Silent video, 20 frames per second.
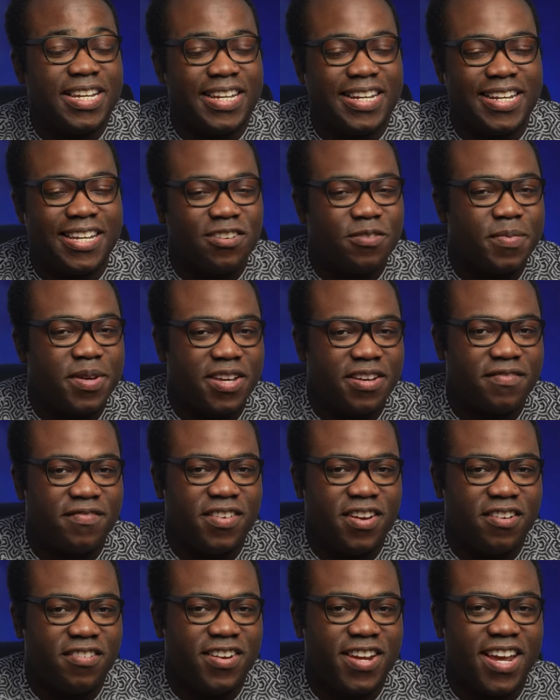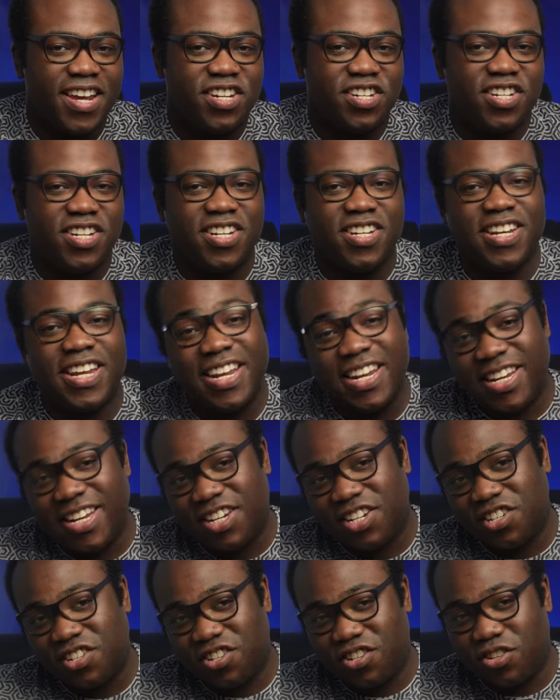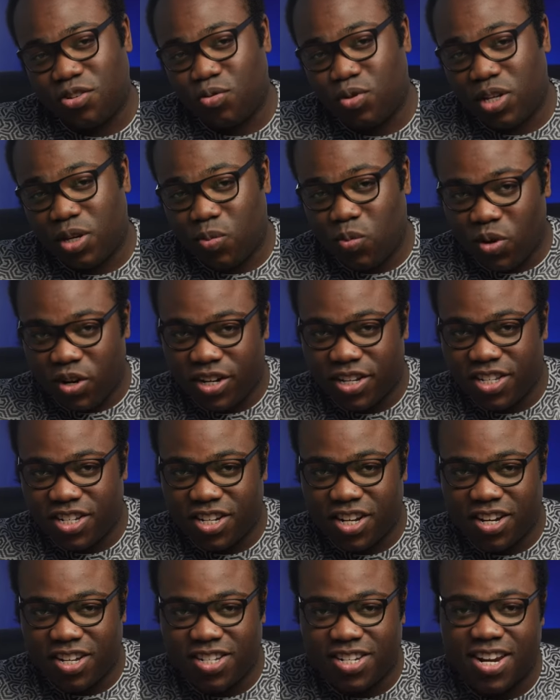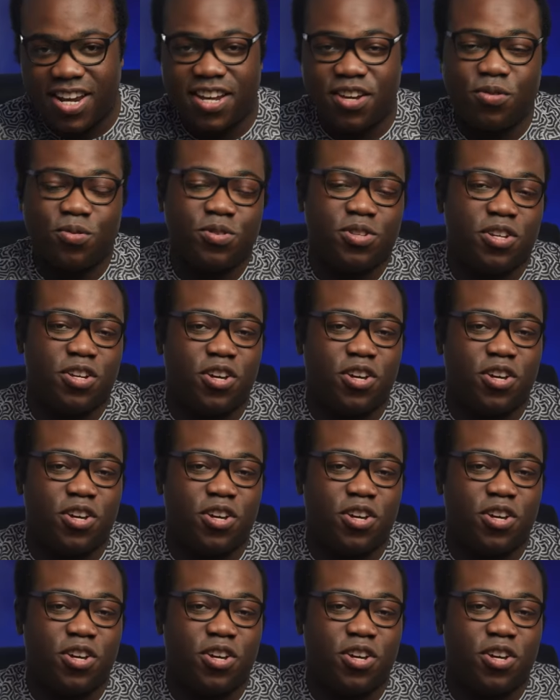a little bit bit of variation. In addition to the white charger, it also